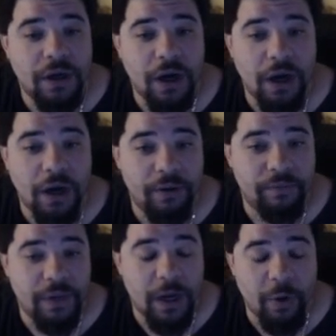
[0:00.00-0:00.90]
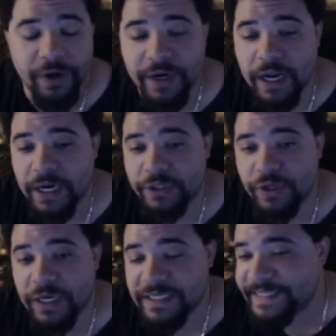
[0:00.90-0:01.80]
um, or not extra,
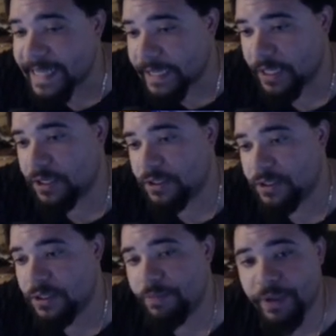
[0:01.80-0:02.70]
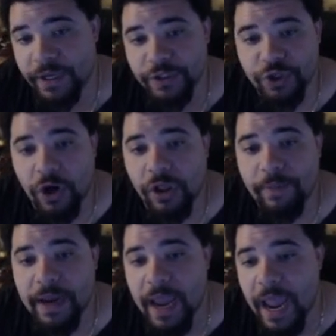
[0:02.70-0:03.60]
Extella, because
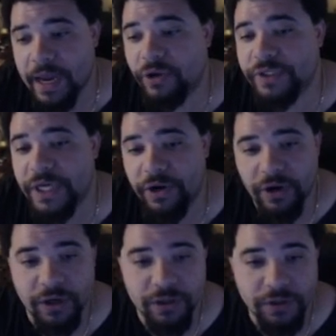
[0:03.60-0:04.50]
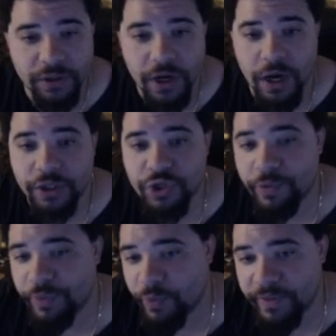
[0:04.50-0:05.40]
Charlemagne and Altera uh, show
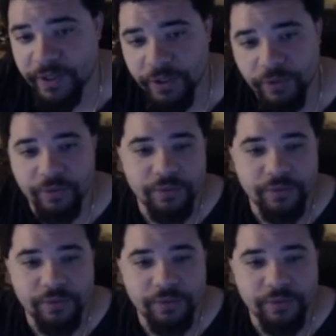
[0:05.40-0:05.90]
up the way they do.